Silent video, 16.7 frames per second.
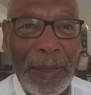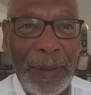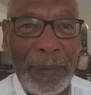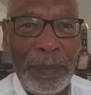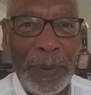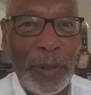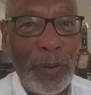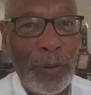
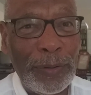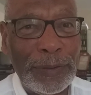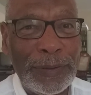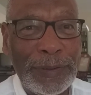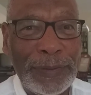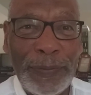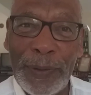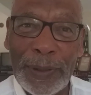
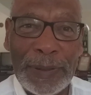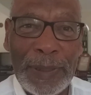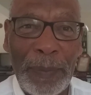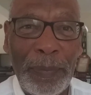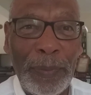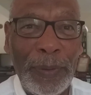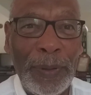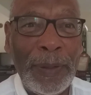Because, for
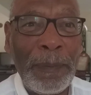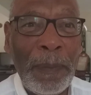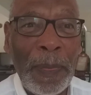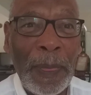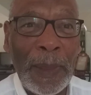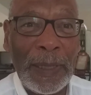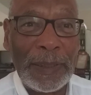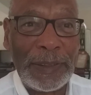example,
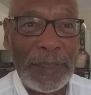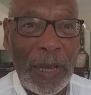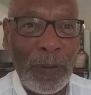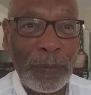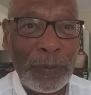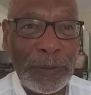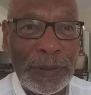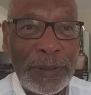
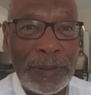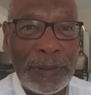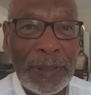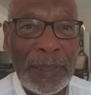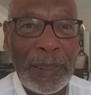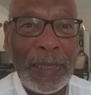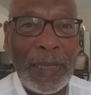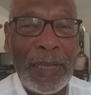
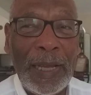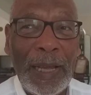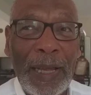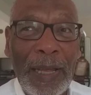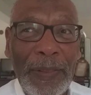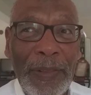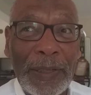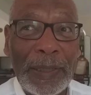sounds
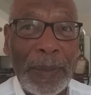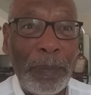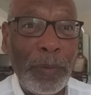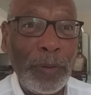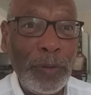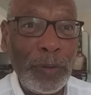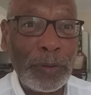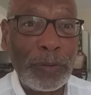that are
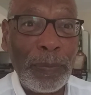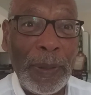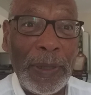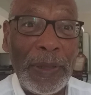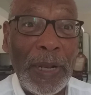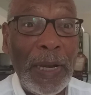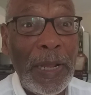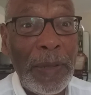produced by
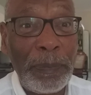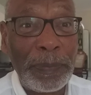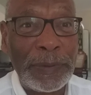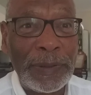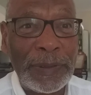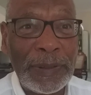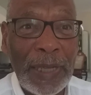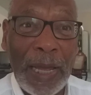the
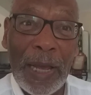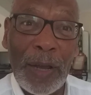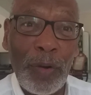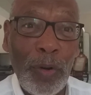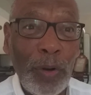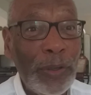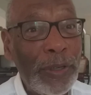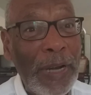lips are
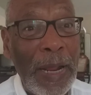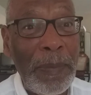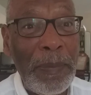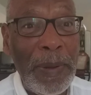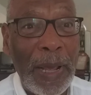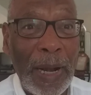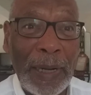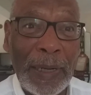called
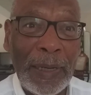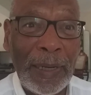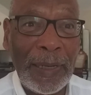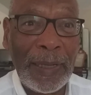labial.